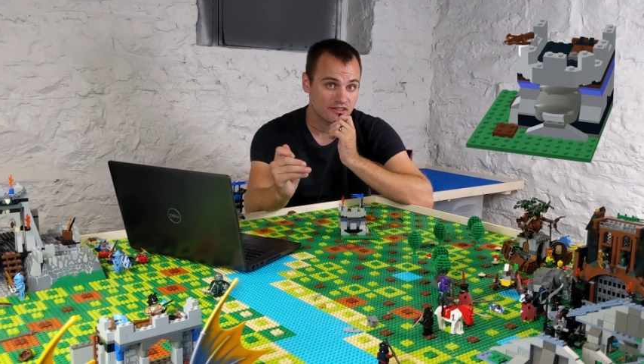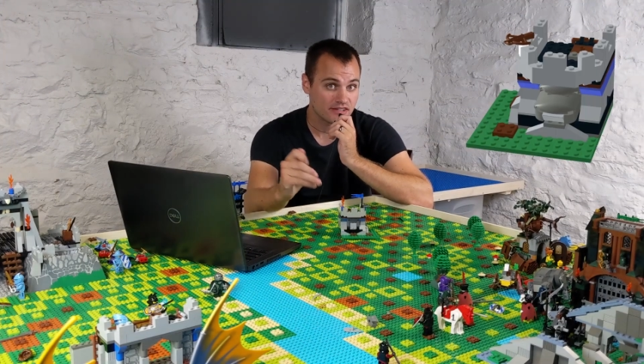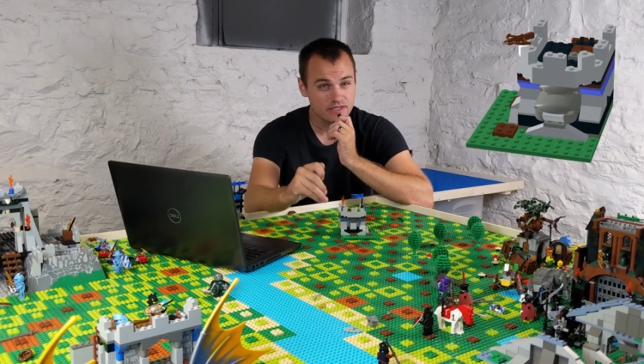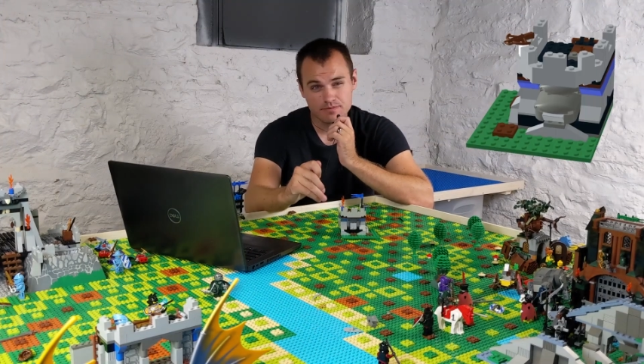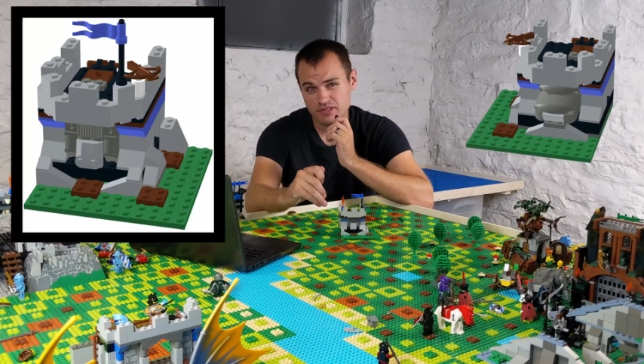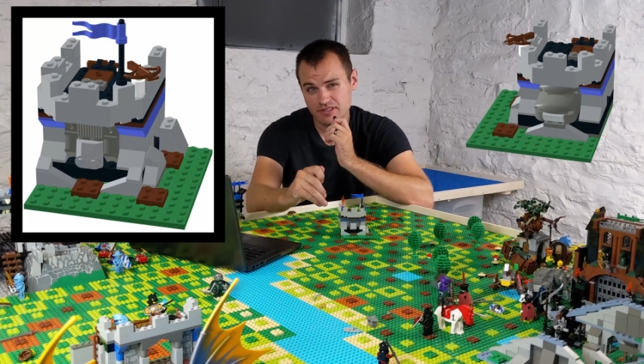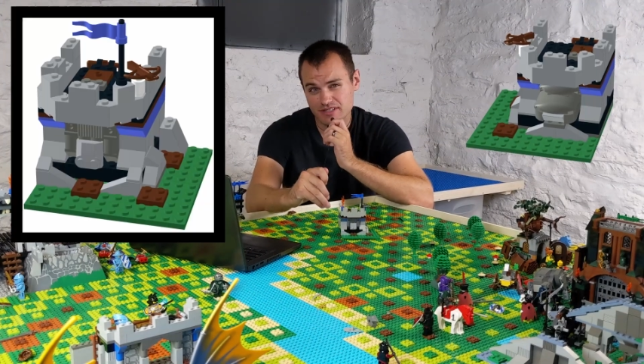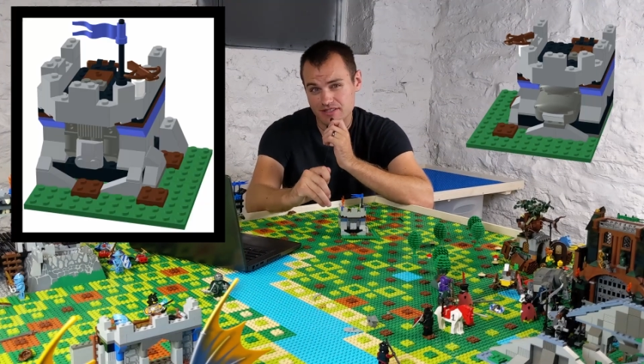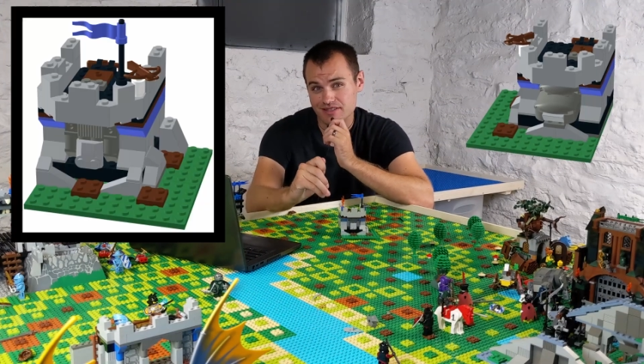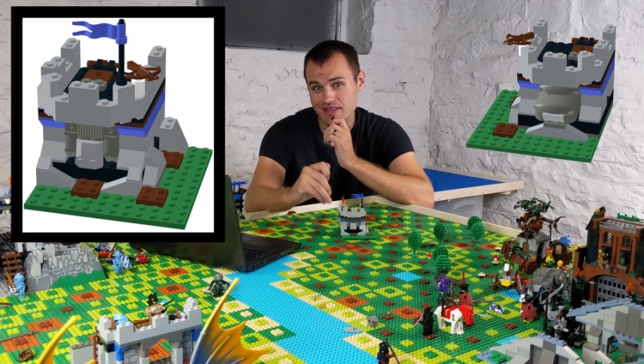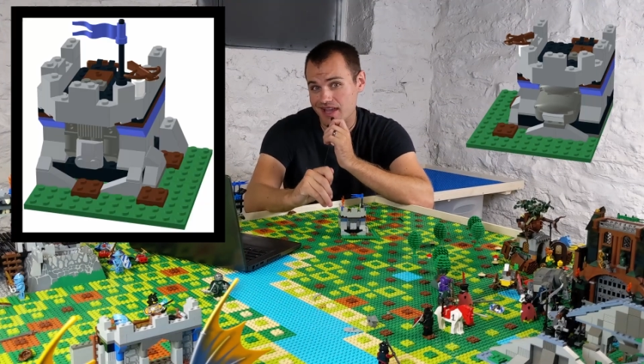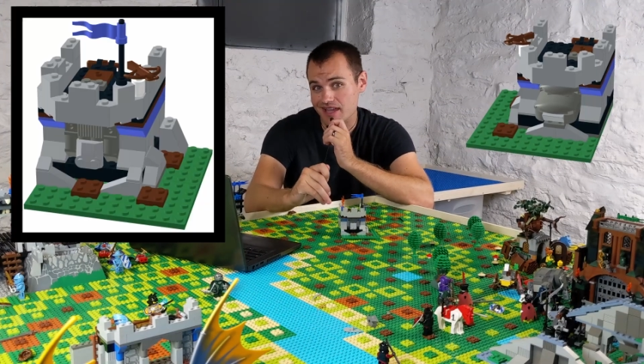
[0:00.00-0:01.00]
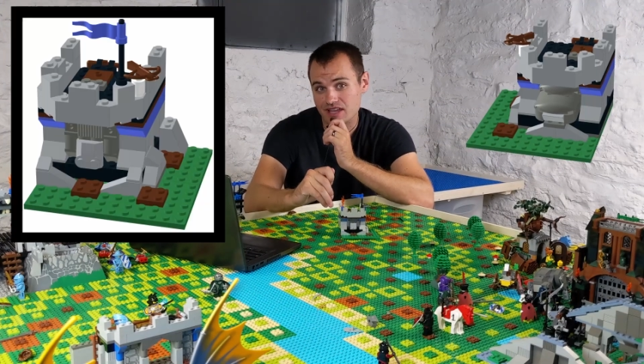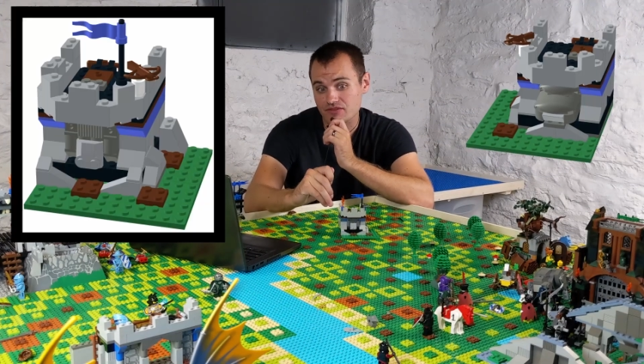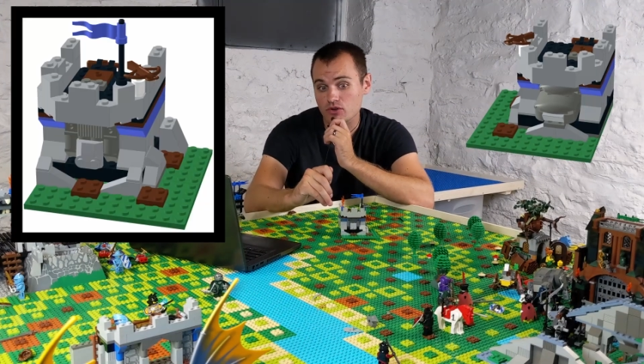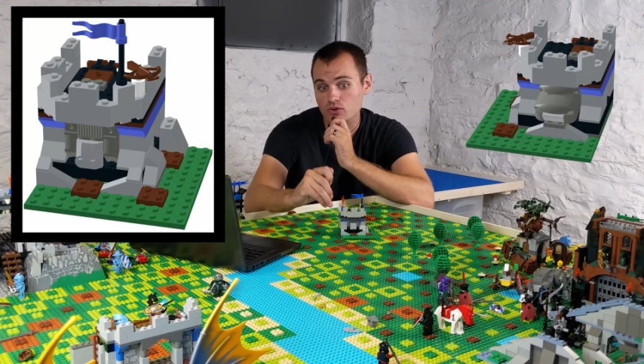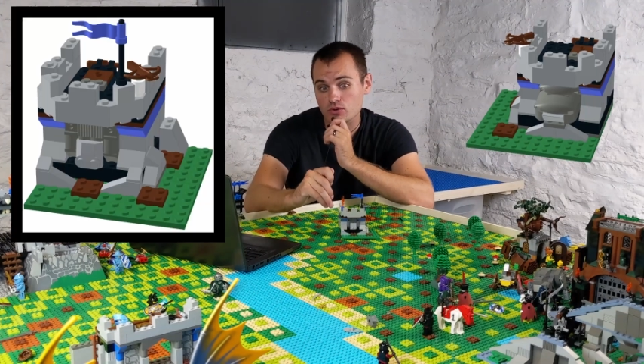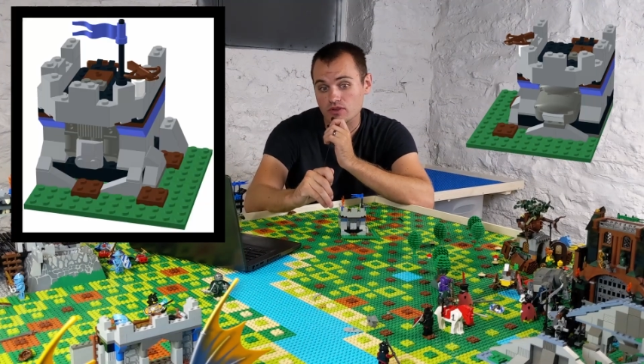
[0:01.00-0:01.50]
this building does not have
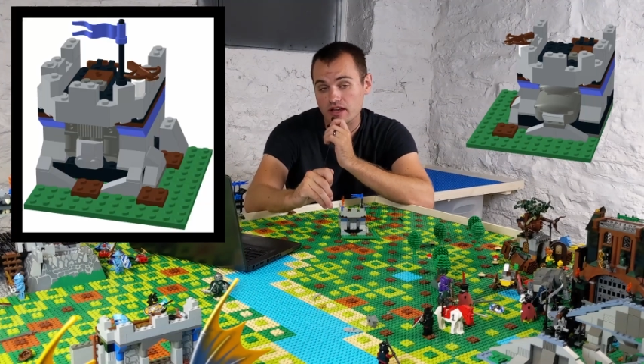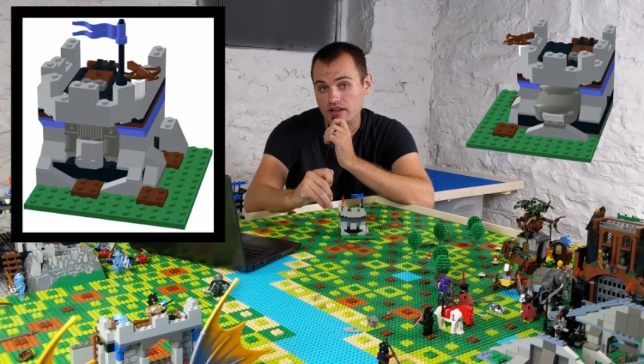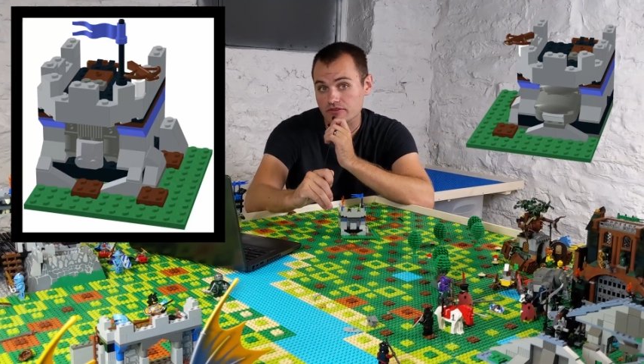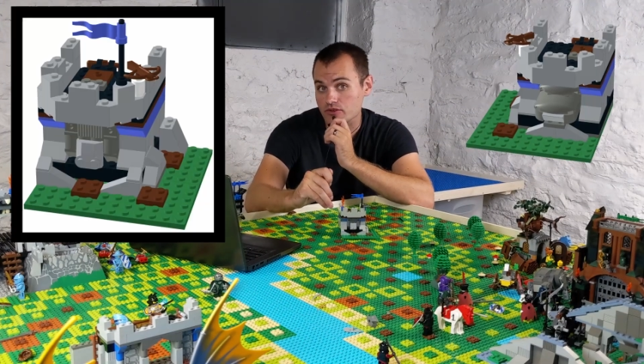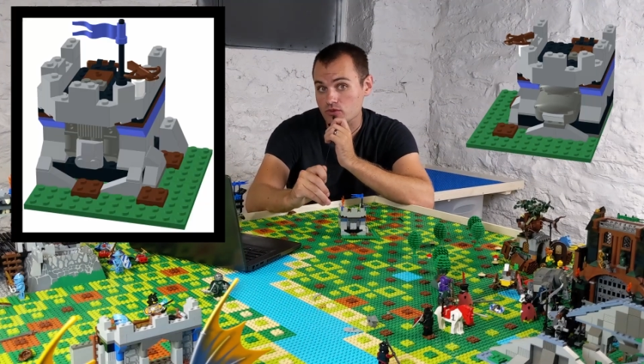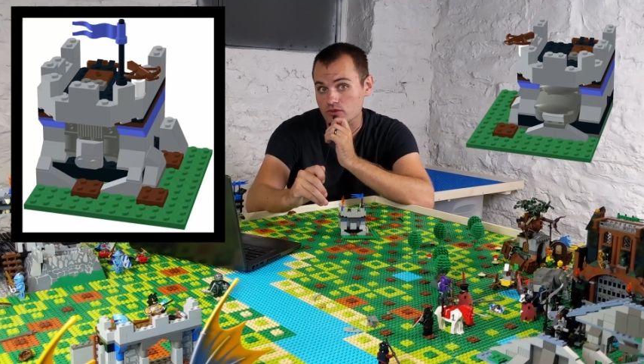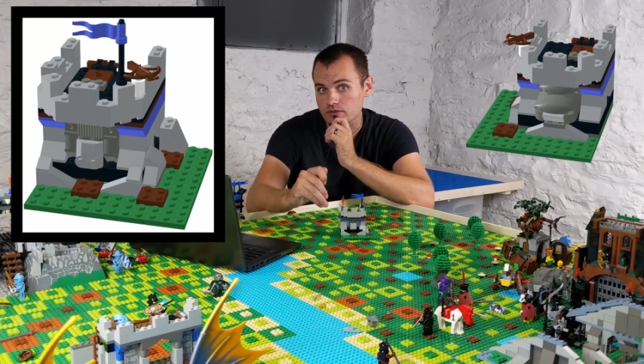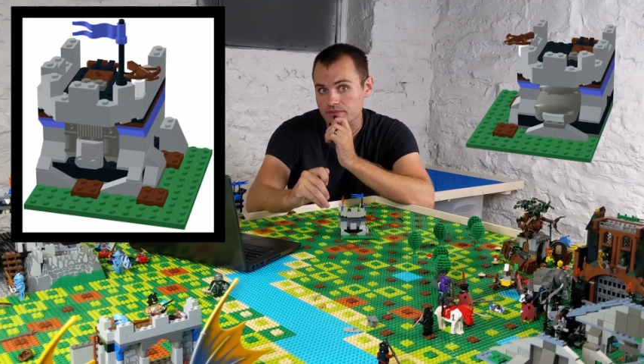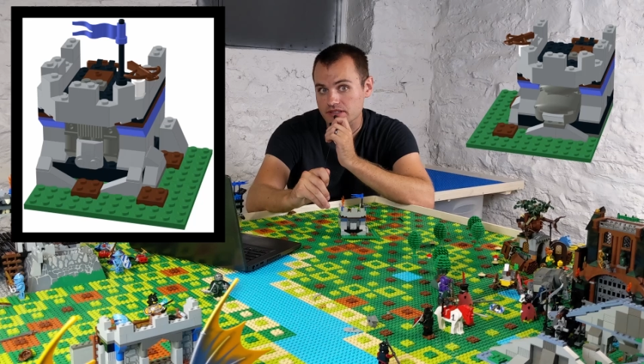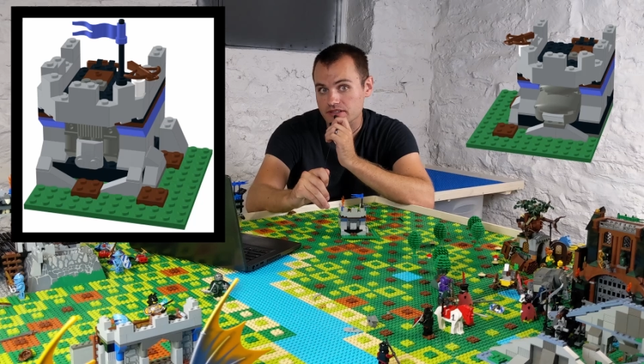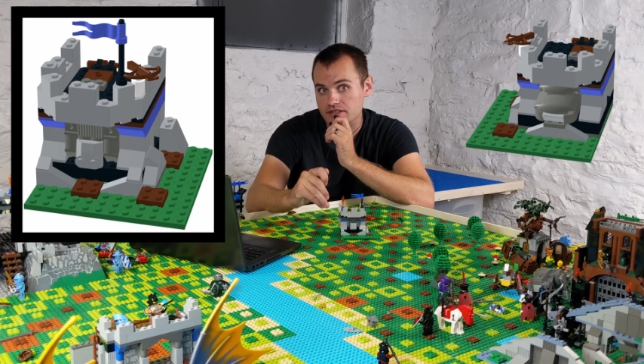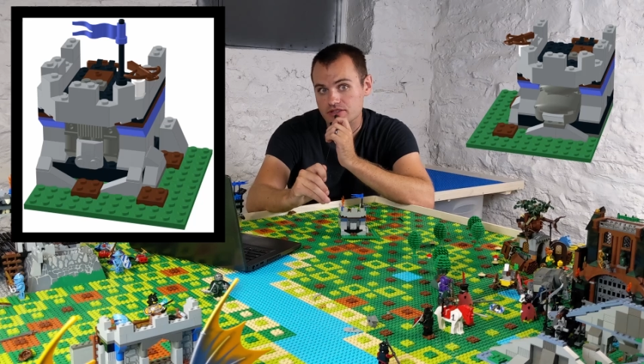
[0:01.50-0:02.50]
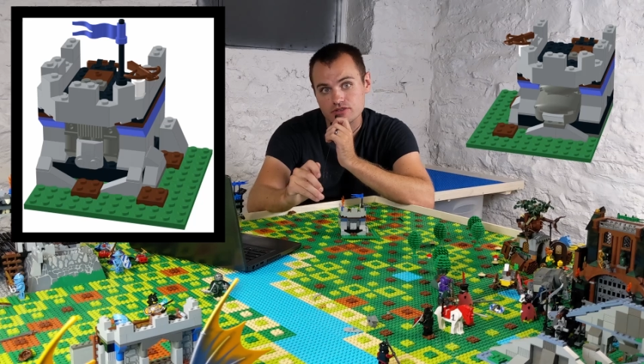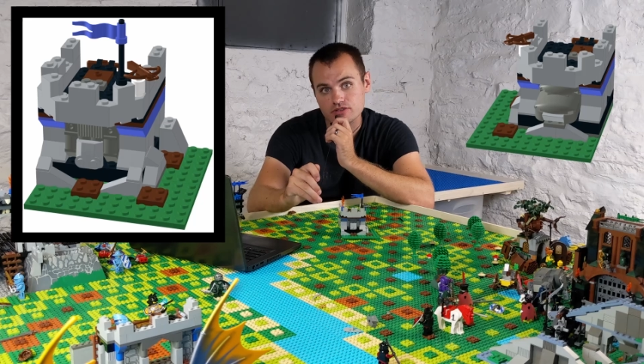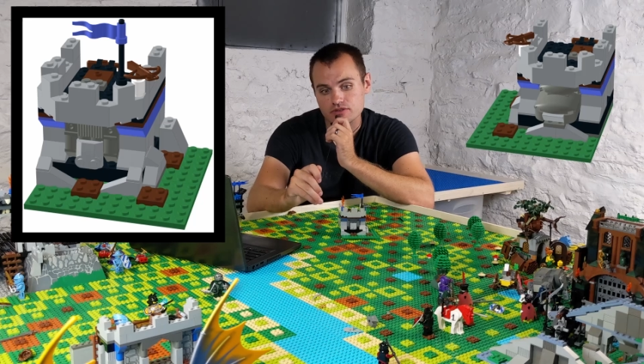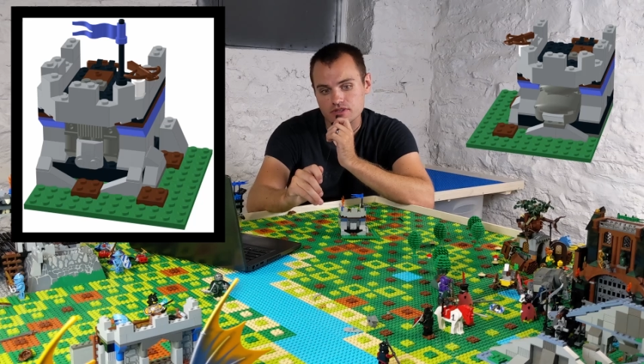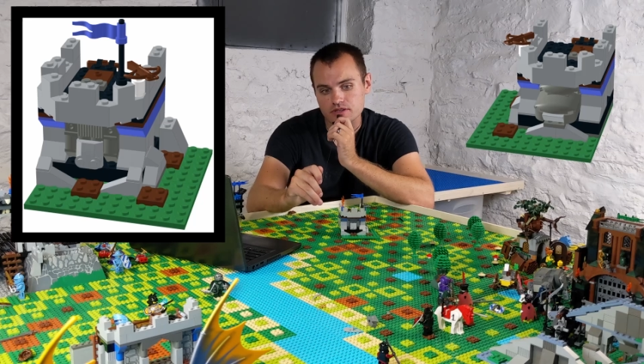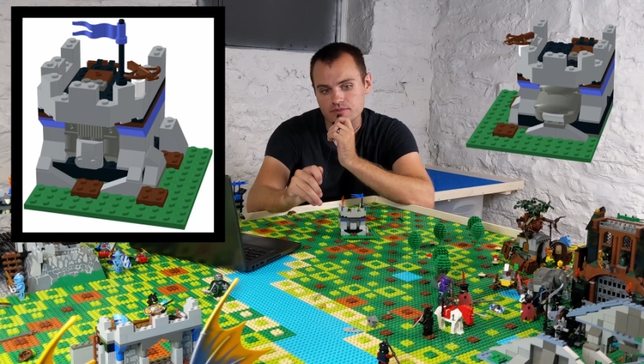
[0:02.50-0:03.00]
a whole lot of cool abilities or
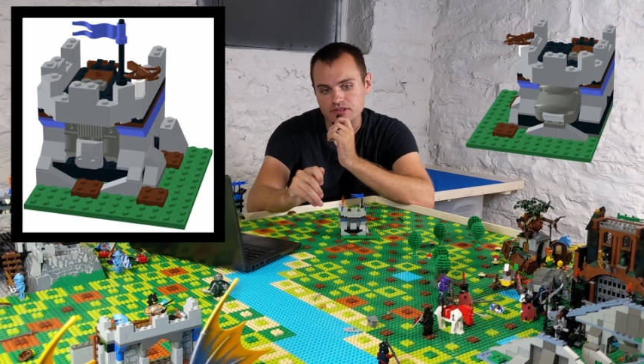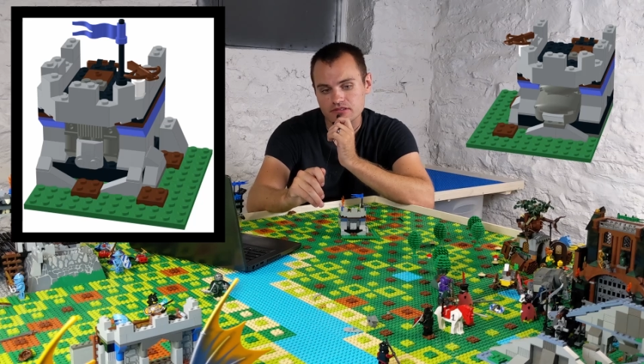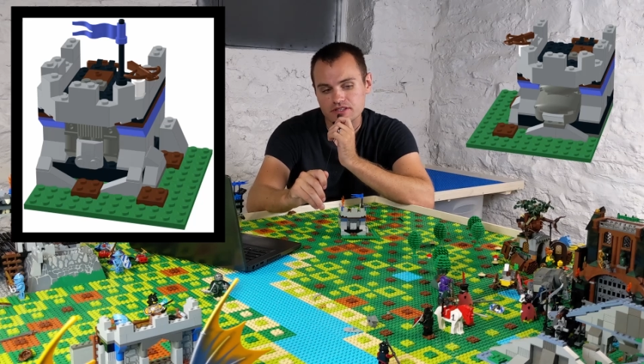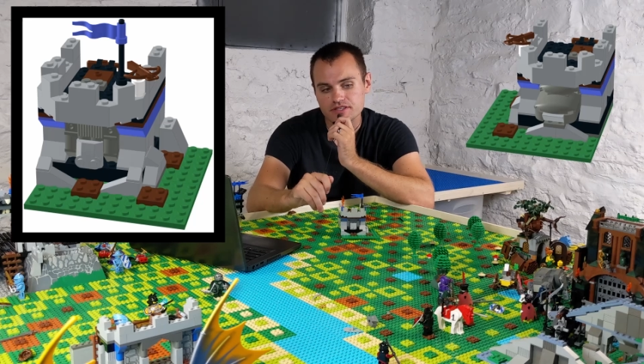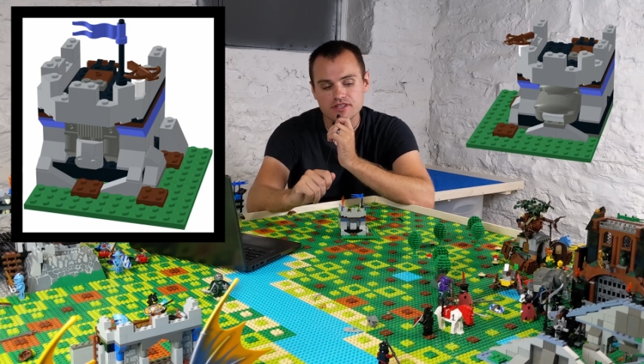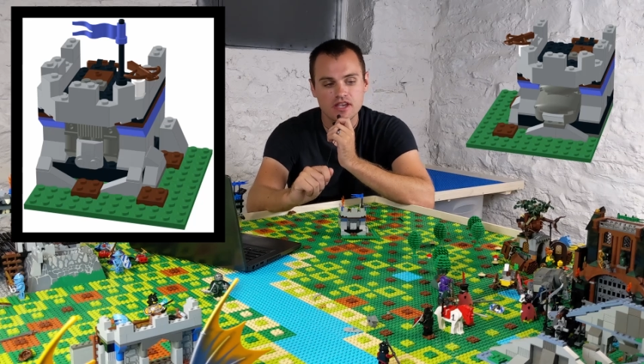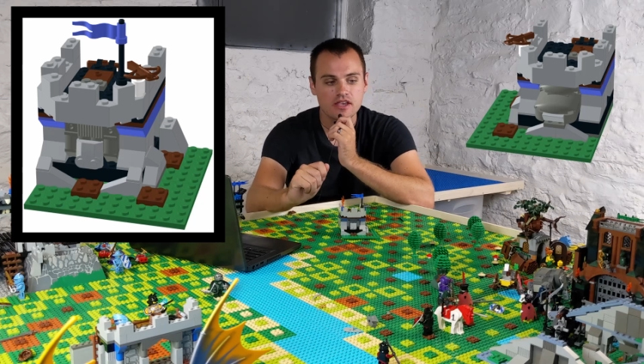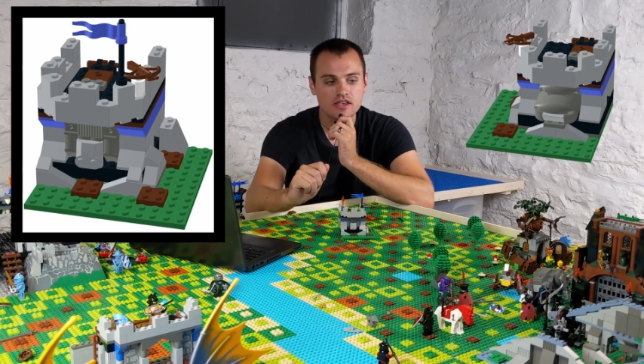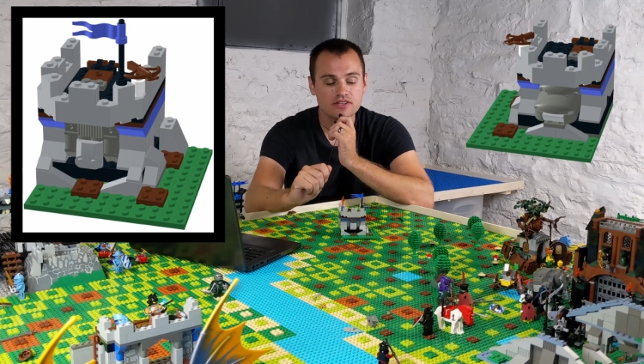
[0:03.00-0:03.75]
unique abilities,